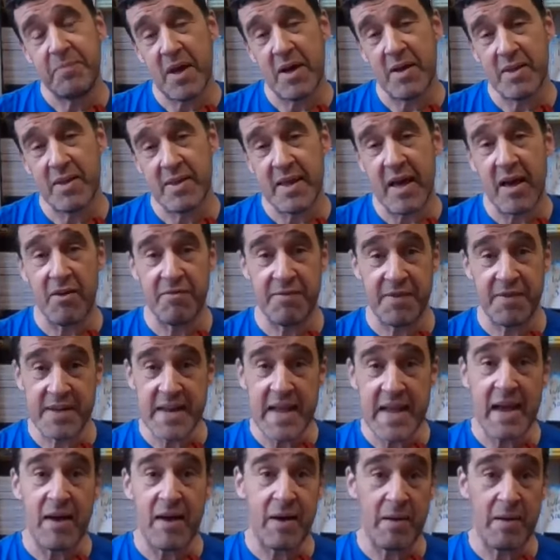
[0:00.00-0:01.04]
herself, and
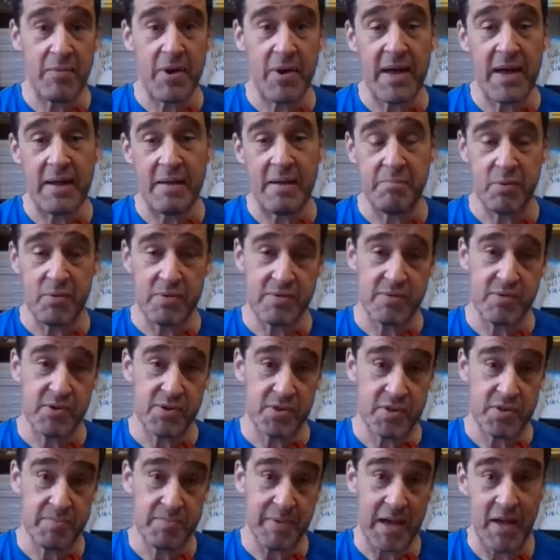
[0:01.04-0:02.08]
now I'm writing books
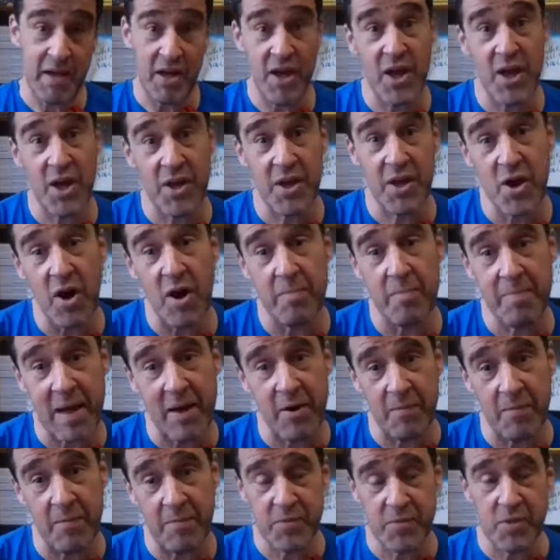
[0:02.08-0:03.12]
just about her, not
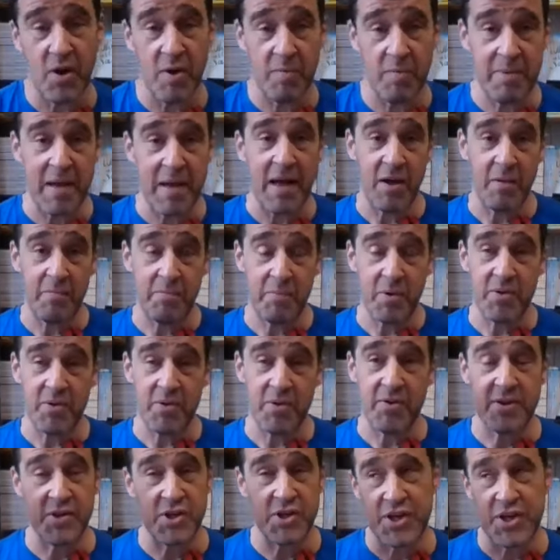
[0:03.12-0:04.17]
about her
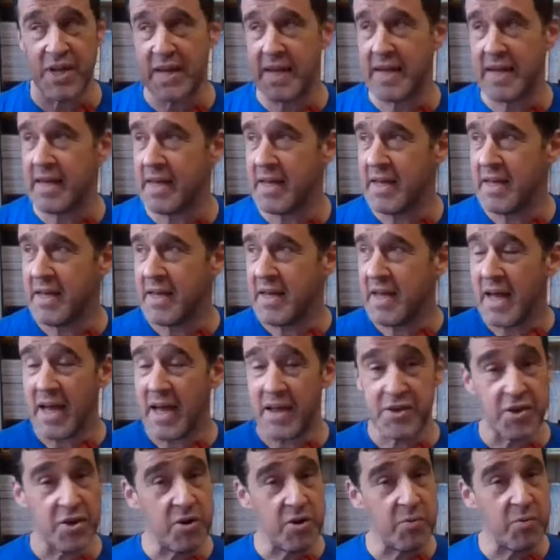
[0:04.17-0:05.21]
brother. And she, I
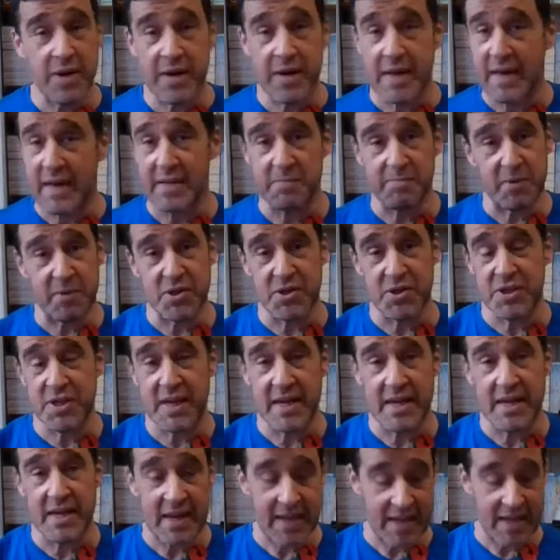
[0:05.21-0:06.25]
don't know what it is, but
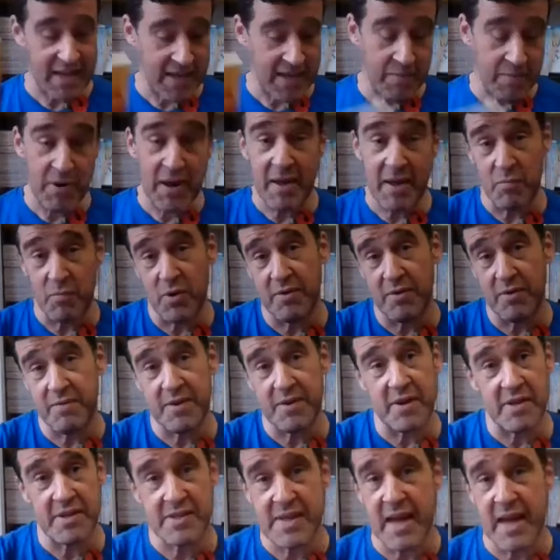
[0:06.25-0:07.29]
I'm writing one of
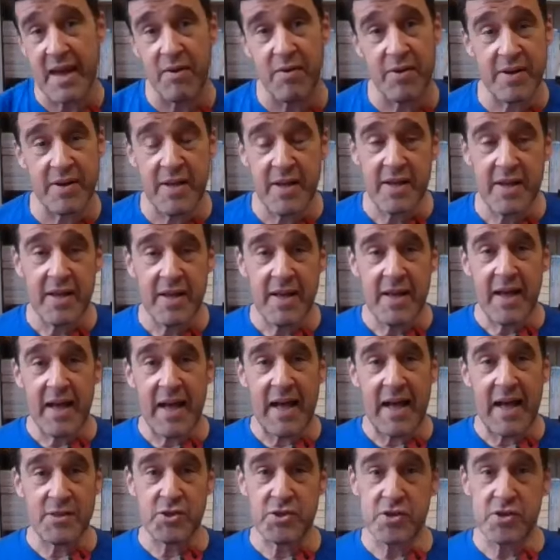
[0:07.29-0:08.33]
hers now, and
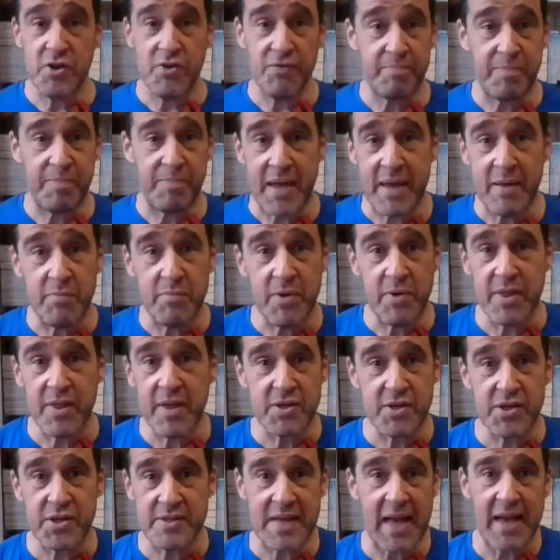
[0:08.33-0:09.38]
I just love being with
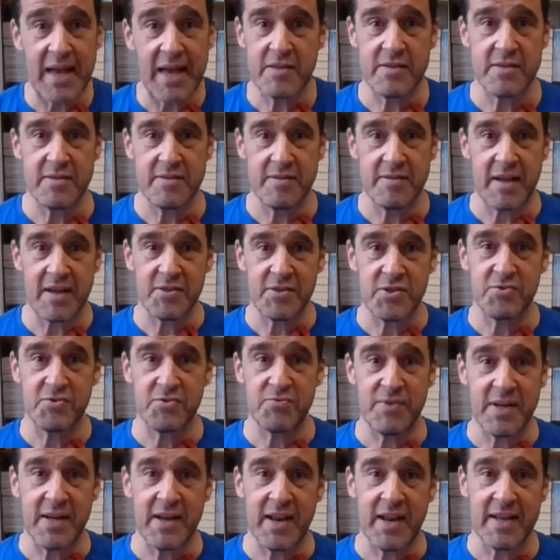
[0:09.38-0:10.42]
her. She's ace. I just
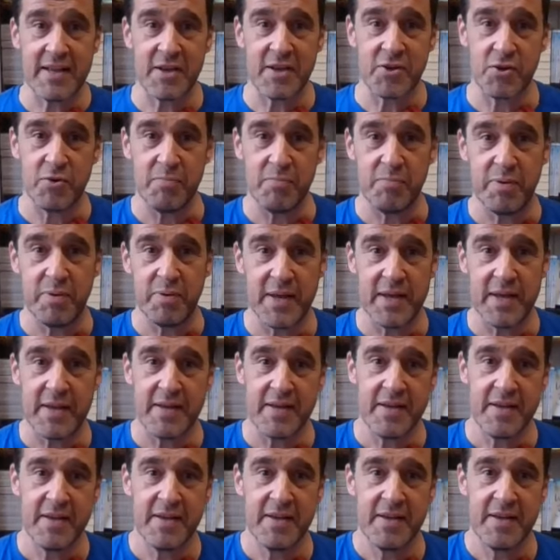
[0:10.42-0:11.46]
really like her company.
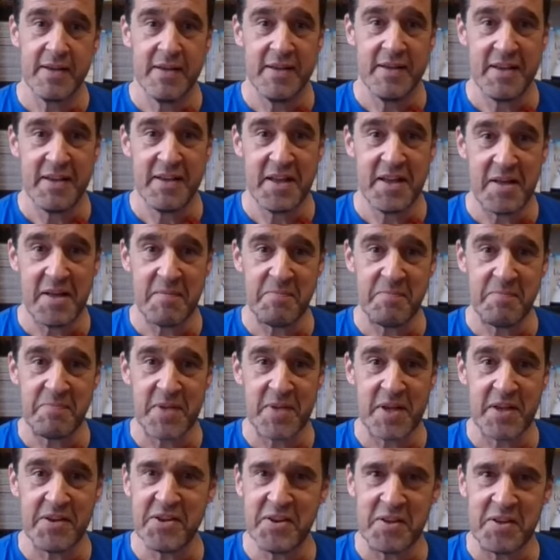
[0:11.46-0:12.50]
I
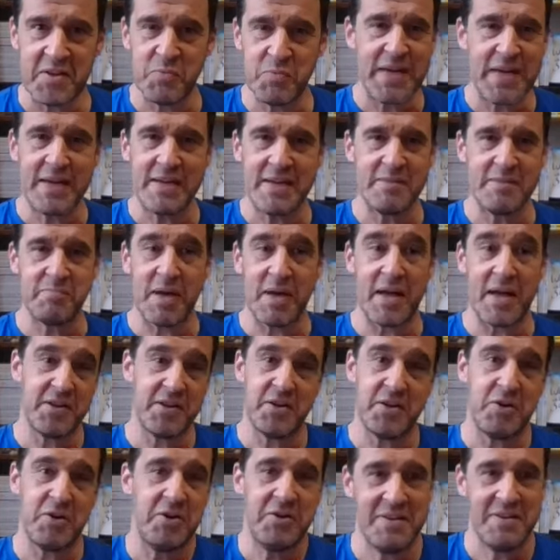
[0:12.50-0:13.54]
don't know, it's weird, but I
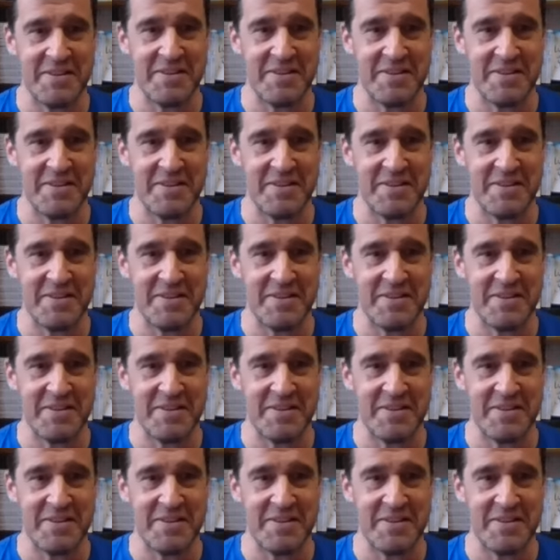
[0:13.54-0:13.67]
do.